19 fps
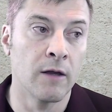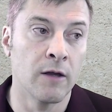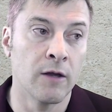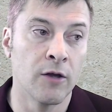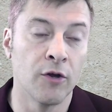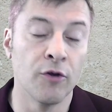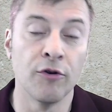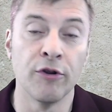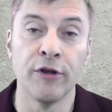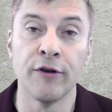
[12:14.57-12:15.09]

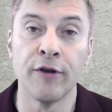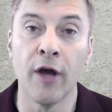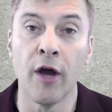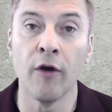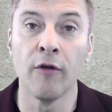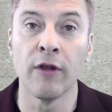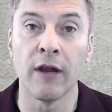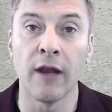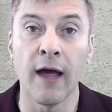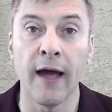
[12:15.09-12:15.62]
Who do you know
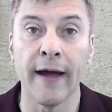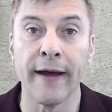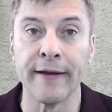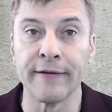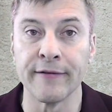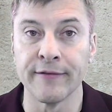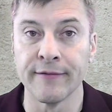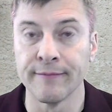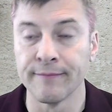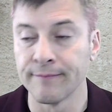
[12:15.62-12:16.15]
that
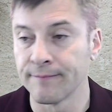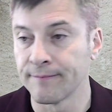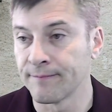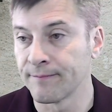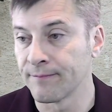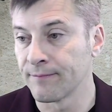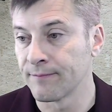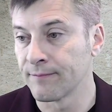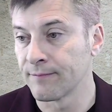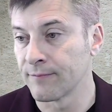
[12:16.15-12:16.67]
lies?
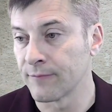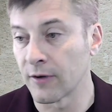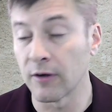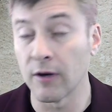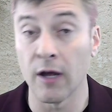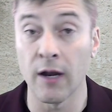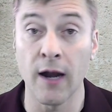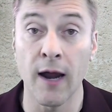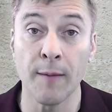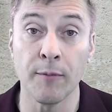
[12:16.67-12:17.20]
They're
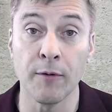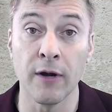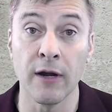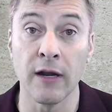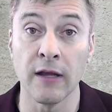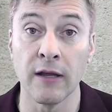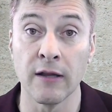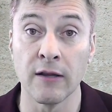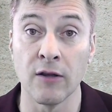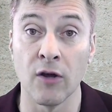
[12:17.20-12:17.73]
not
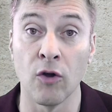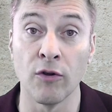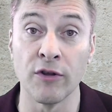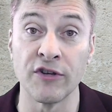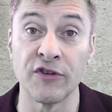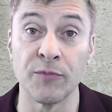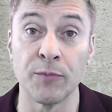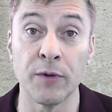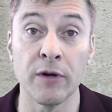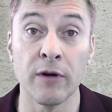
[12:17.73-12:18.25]
operating in the Holy
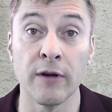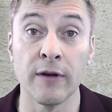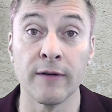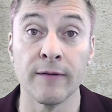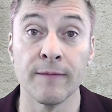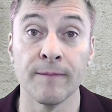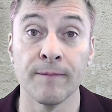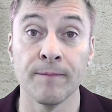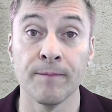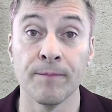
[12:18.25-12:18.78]
Spirit.
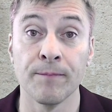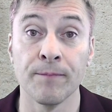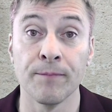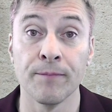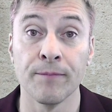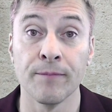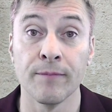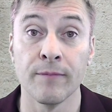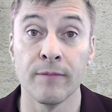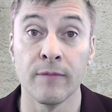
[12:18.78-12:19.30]

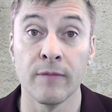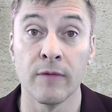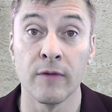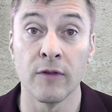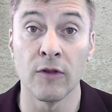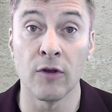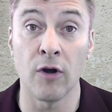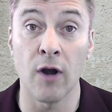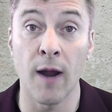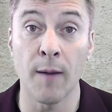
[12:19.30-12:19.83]

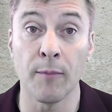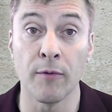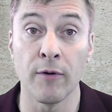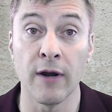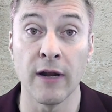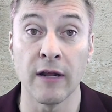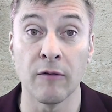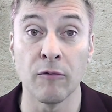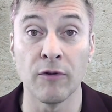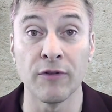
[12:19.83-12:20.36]
They're
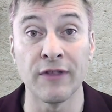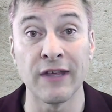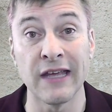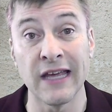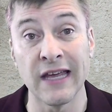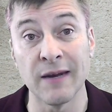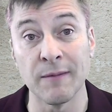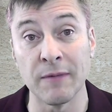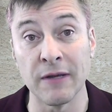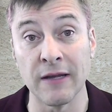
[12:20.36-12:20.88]
operating with the
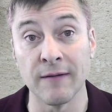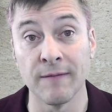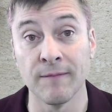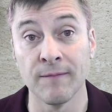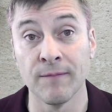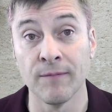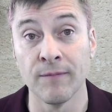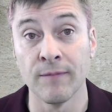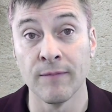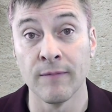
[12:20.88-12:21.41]
enemy.
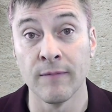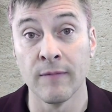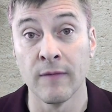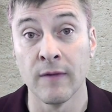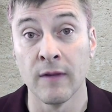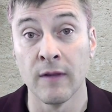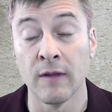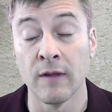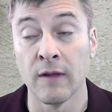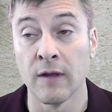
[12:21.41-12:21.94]

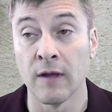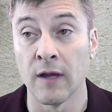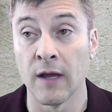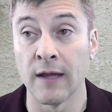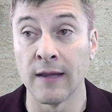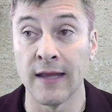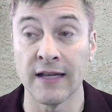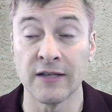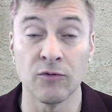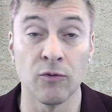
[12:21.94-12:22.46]

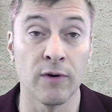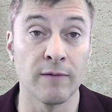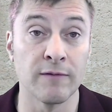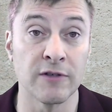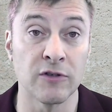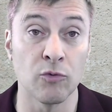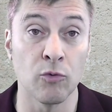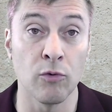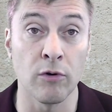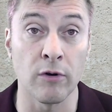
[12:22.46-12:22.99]
And that's one of
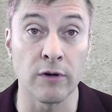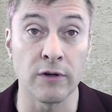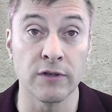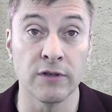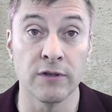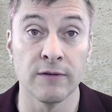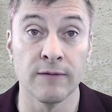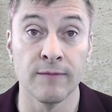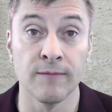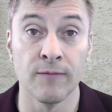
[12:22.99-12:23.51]
his works.
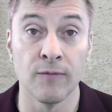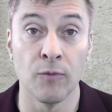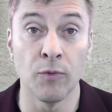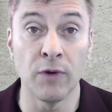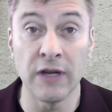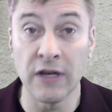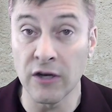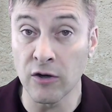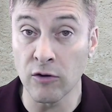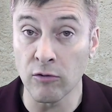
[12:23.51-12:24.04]
We
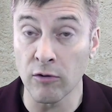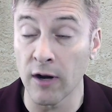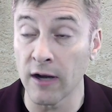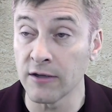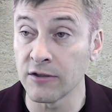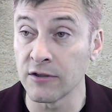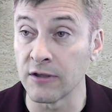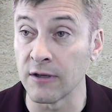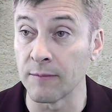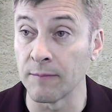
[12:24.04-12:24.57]
need to
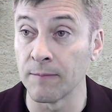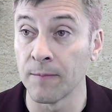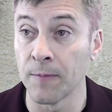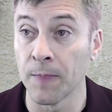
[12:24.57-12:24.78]
crush them.